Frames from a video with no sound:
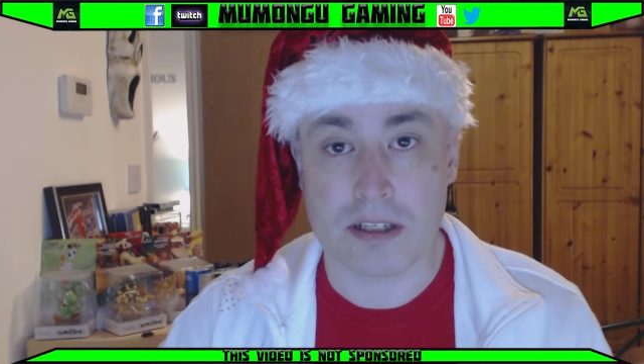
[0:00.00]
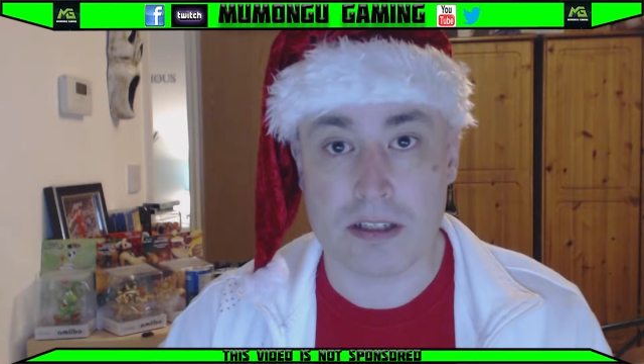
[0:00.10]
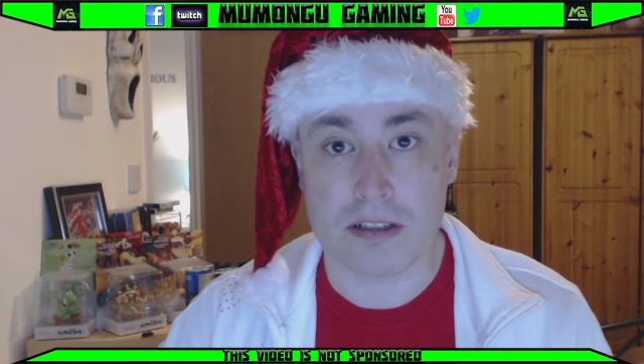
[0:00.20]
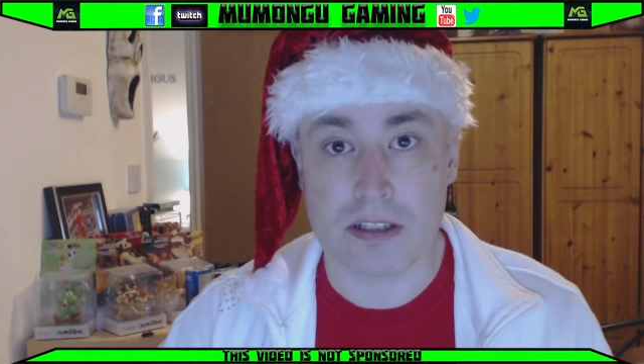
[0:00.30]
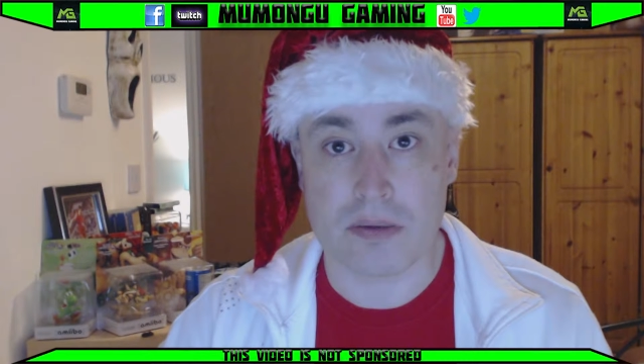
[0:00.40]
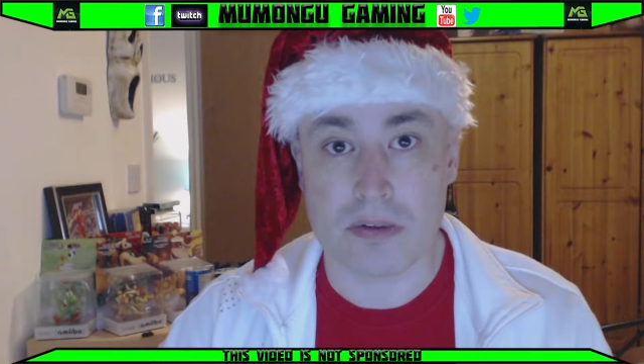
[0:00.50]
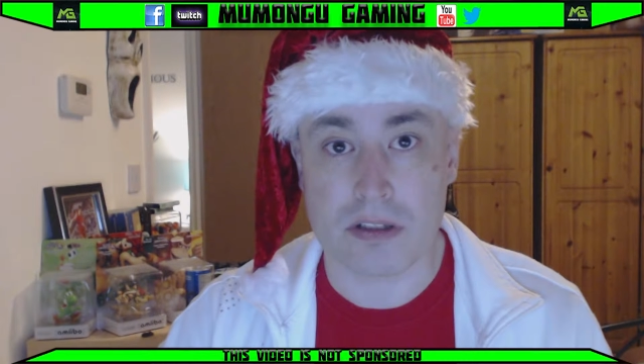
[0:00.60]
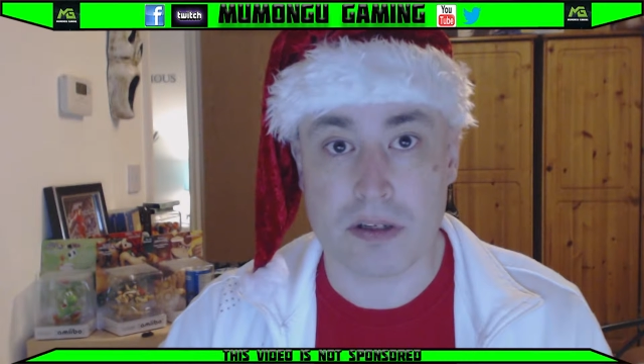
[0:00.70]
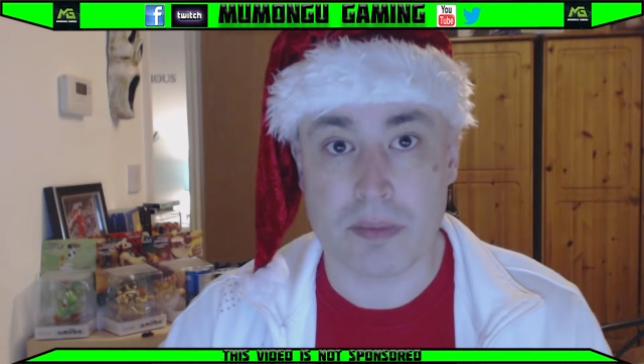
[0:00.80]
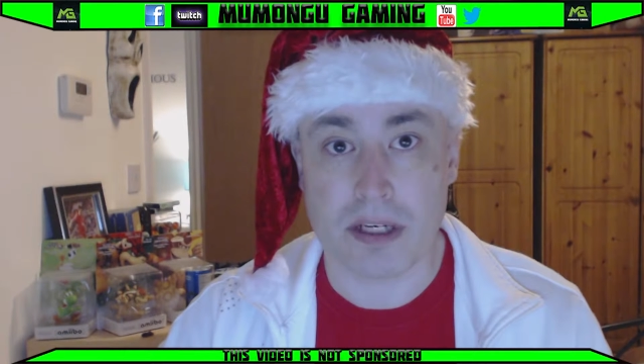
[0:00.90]
and see what's
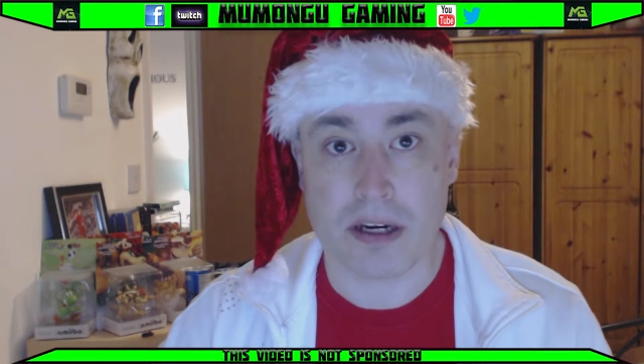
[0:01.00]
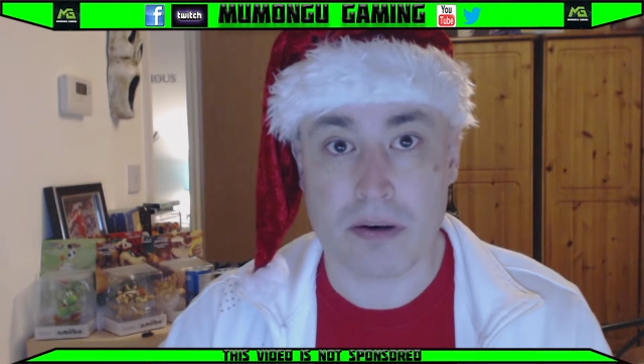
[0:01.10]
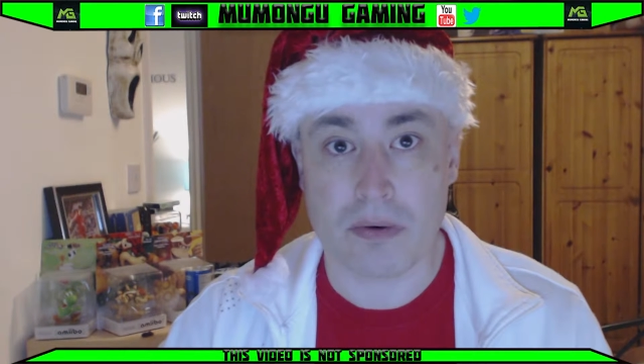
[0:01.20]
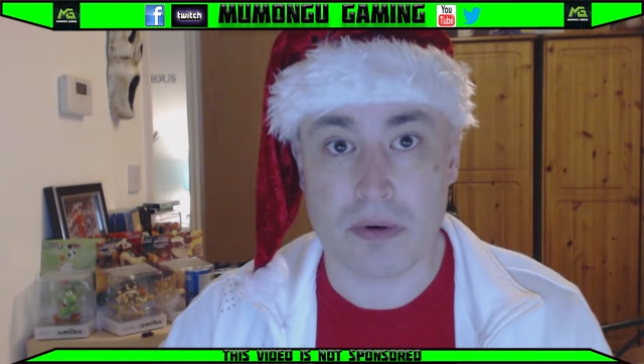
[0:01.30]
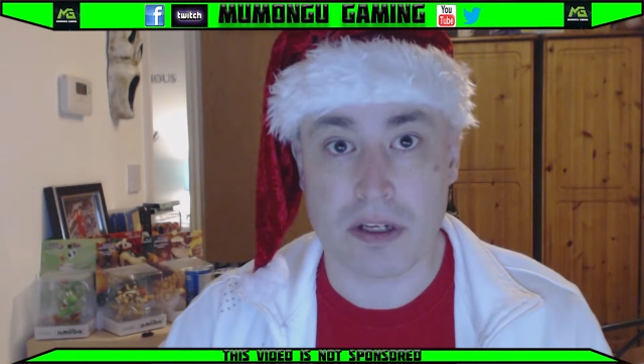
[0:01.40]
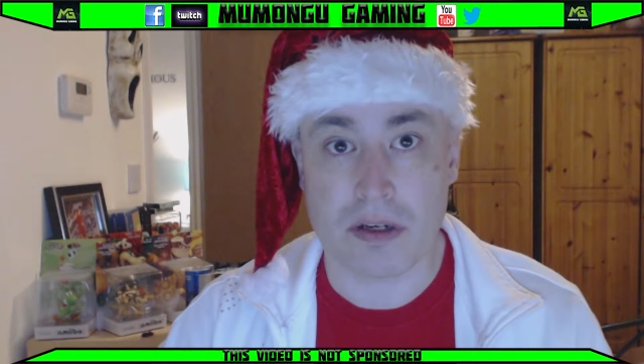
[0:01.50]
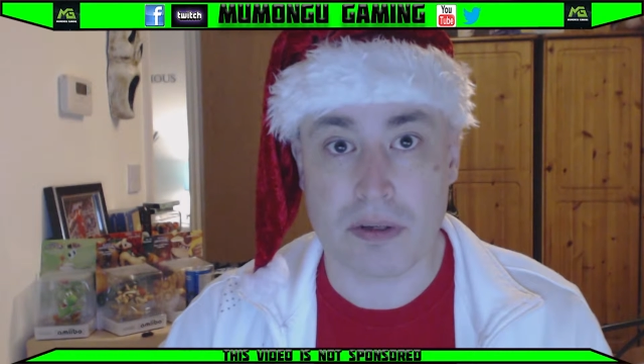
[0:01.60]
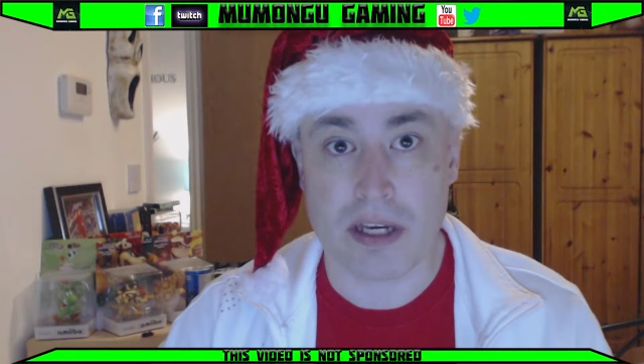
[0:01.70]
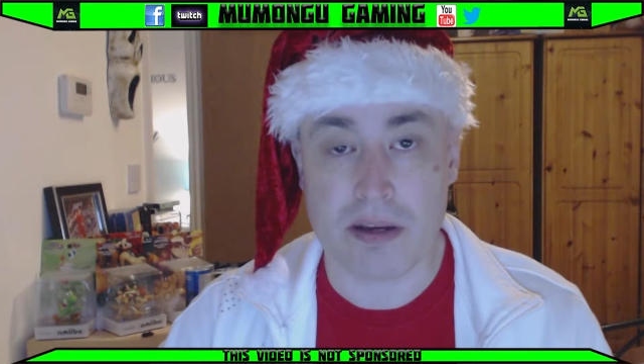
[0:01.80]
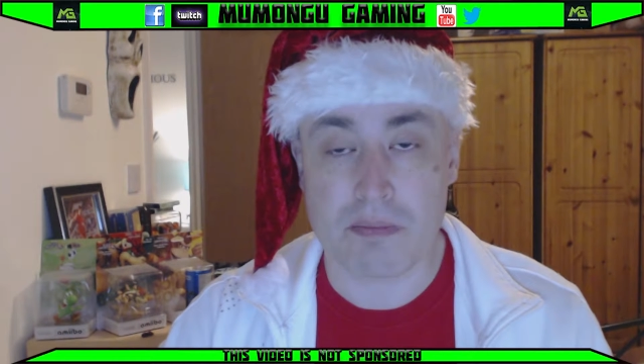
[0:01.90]
coming out, you know,
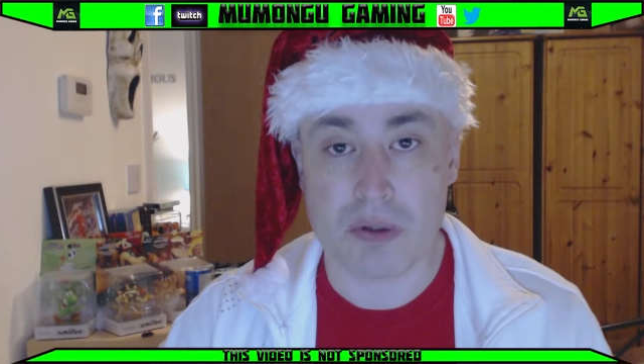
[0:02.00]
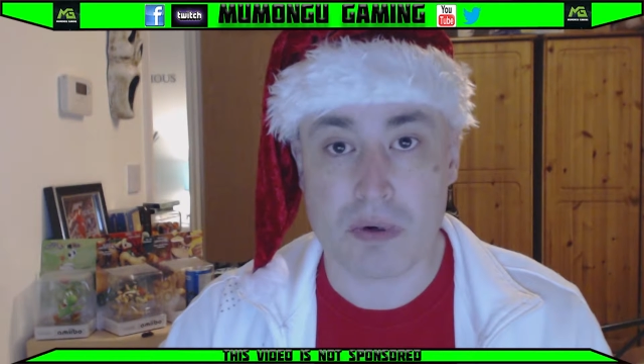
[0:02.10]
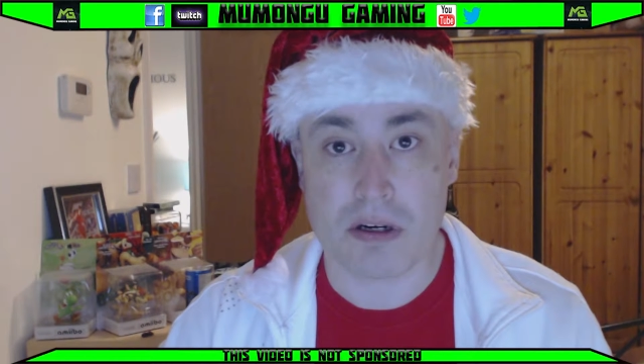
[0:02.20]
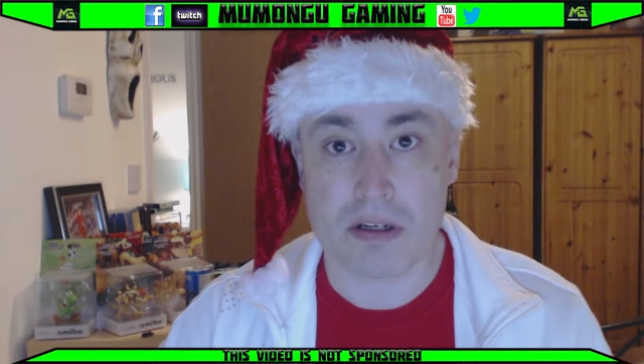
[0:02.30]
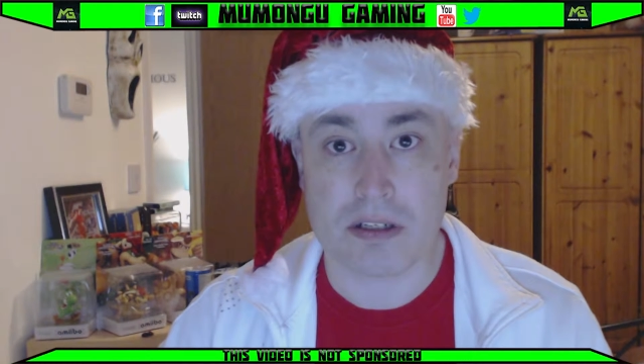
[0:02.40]
games-wise.